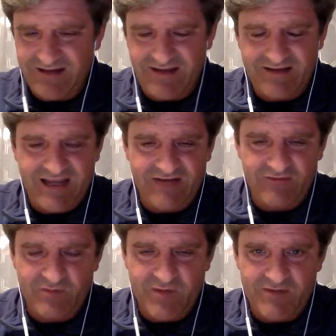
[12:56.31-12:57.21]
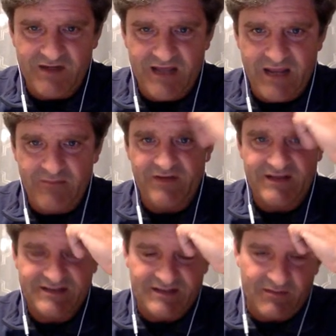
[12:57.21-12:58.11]
I, I can't even remember the name of
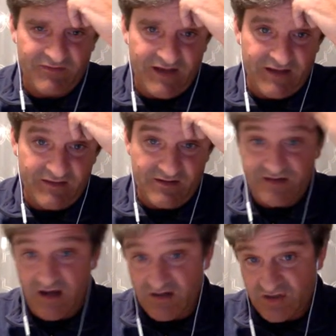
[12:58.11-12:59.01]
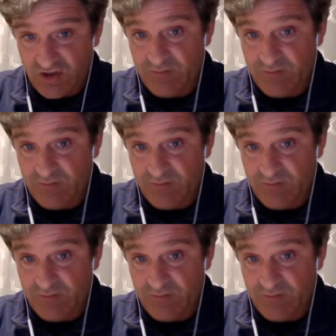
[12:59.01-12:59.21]
it. Some event, and there's Don Jr.